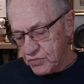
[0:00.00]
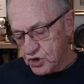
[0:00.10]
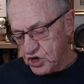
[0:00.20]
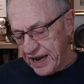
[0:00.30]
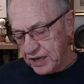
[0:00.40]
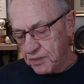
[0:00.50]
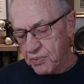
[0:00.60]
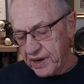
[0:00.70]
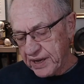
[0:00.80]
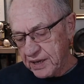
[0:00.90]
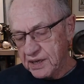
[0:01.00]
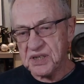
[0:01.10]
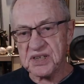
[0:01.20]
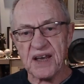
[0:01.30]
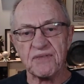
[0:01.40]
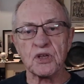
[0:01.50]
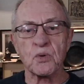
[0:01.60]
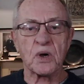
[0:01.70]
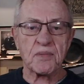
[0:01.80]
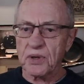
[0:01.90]

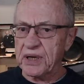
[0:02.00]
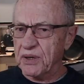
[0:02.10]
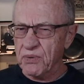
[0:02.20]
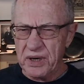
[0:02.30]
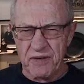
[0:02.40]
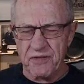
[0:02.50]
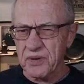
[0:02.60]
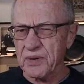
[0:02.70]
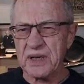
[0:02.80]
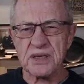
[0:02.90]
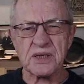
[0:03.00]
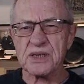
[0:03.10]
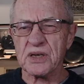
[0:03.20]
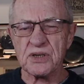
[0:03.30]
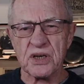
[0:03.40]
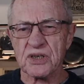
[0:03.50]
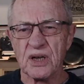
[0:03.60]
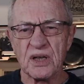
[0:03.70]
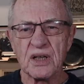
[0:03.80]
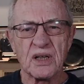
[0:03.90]
Jailbreak71. I'm only going to read a few of these because they're
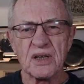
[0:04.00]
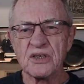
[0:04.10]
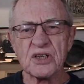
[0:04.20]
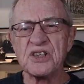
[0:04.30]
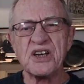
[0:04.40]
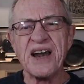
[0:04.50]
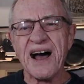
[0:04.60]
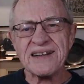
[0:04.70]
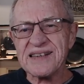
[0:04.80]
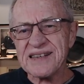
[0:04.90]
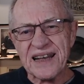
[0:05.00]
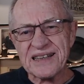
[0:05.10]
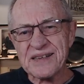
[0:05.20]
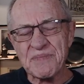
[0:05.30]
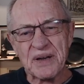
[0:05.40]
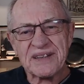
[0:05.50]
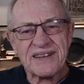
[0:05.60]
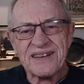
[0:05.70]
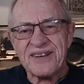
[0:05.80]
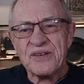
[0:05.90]
such nonsense. But
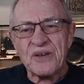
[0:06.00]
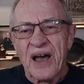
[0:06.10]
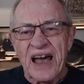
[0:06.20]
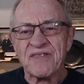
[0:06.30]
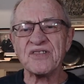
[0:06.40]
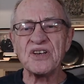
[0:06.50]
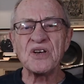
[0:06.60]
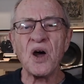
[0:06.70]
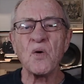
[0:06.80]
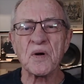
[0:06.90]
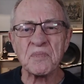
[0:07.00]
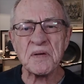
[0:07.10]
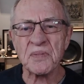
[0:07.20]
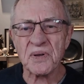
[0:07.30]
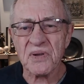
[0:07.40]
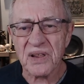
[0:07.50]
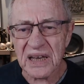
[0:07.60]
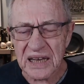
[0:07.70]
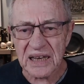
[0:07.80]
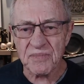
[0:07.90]
you have to know what people are
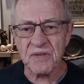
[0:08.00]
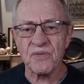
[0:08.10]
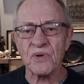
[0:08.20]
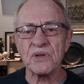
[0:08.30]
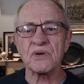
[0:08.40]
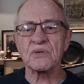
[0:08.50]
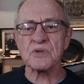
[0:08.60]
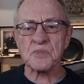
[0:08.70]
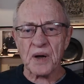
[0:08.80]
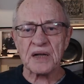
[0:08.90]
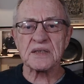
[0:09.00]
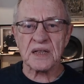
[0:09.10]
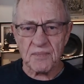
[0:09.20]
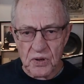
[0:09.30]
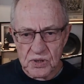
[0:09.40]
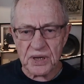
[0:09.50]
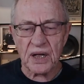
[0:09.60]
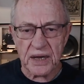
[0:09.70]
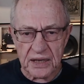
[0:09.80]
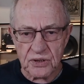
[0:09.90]
thinking before you can respond to them. Mostly
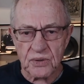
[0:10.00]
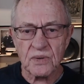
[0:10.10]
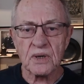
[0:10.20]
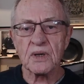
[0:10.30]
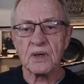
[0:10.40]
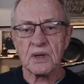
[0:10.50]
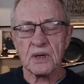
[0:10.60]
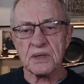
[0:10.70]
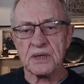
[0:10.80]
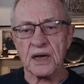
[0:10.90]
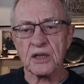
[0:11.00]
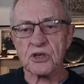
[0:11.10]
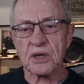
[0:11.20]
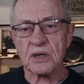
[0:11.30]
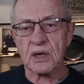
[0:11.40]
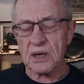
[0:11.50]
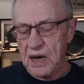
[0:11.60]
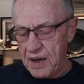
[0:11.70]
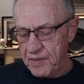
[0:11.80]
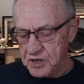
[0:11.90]
I'll get to intelligent
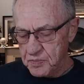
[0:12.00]
comments.